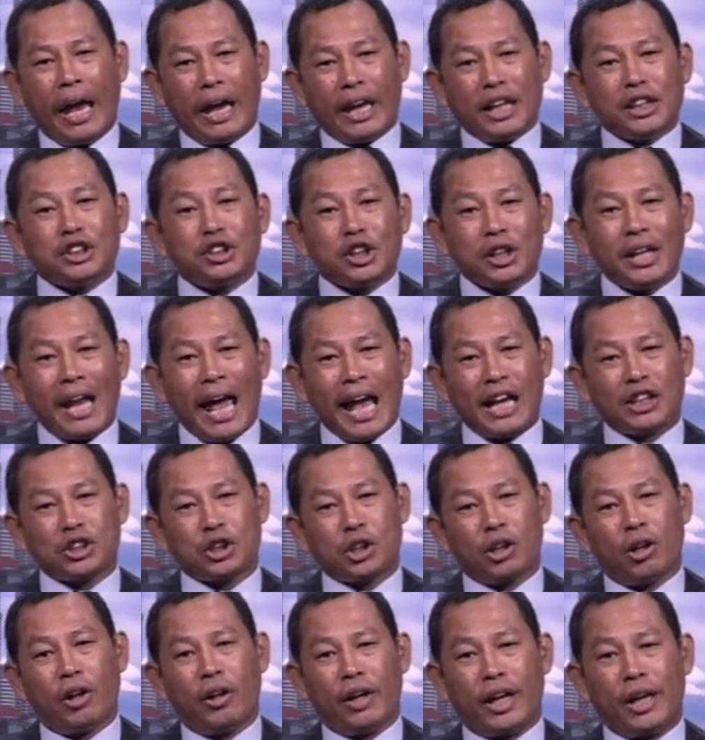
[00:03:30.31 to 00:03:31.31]

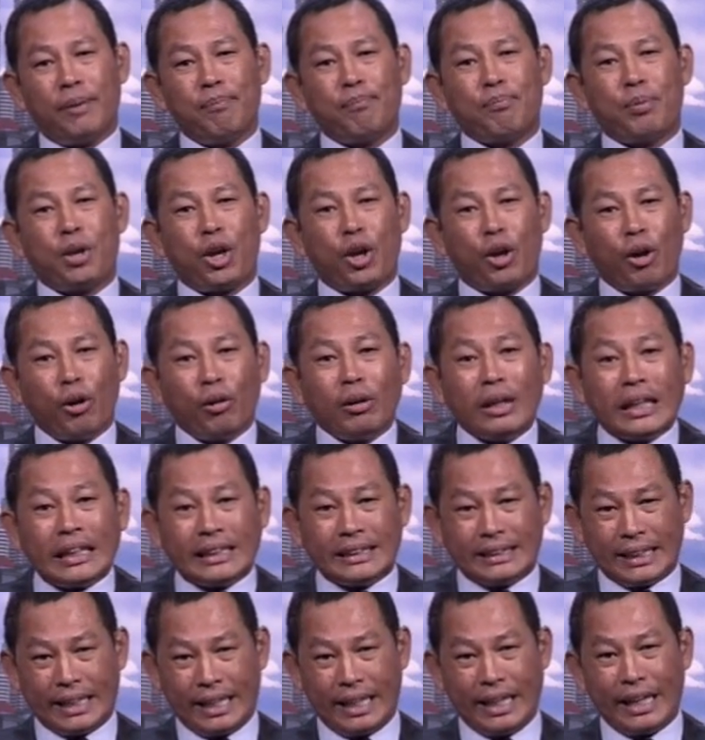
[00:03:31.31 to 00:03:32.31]
international
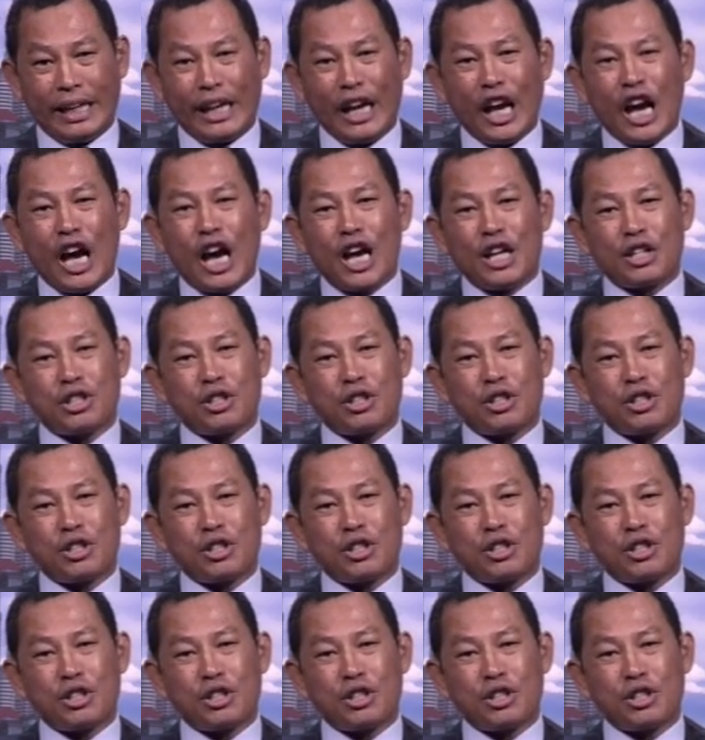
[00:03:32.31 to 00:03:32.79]
impunity